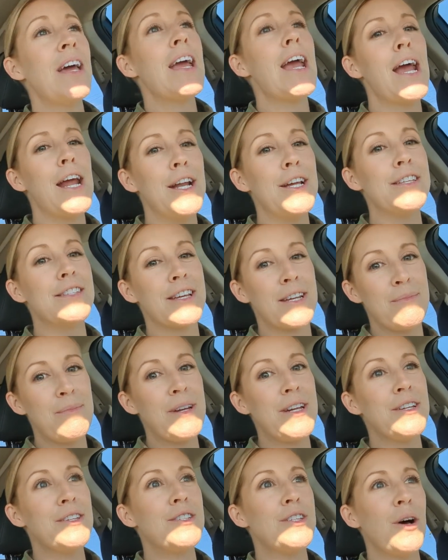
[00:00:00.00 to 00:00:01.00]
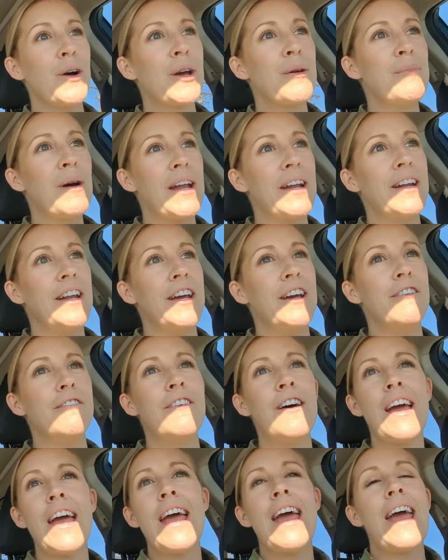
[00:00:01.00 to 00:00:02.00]
It is gonna be so competitive,
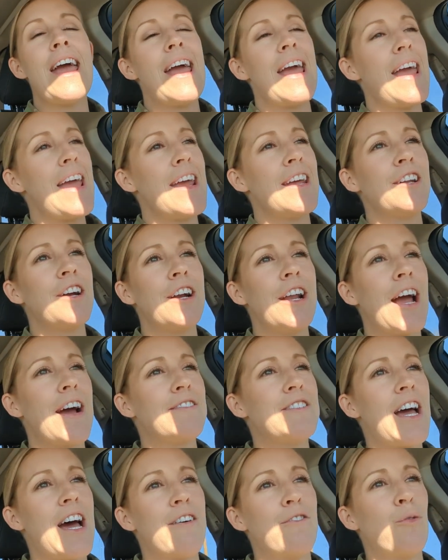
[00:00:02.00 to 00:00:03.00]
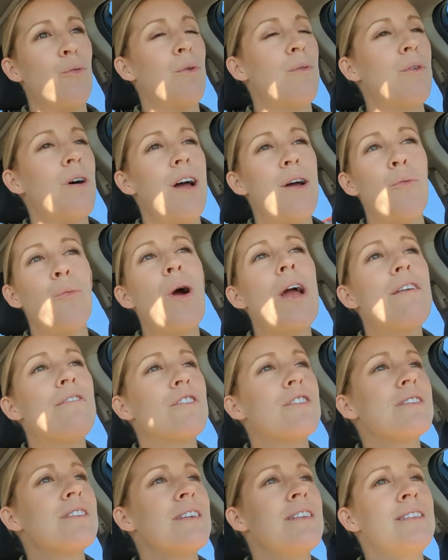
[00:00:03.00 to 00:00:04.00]
and I already have to have
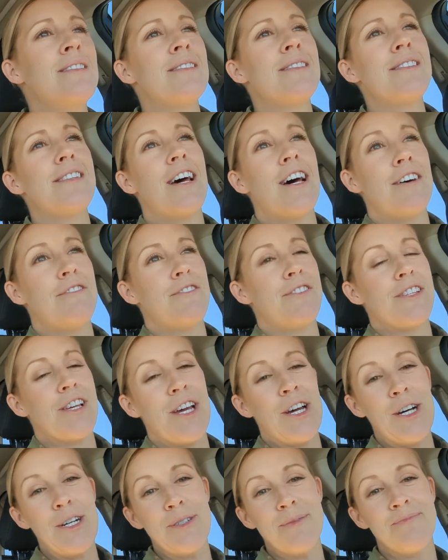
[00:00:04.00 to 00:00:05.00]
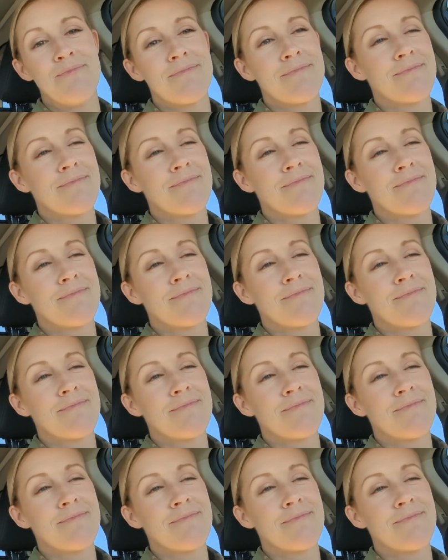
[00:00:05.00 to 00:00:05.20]
waivers in and stuff, so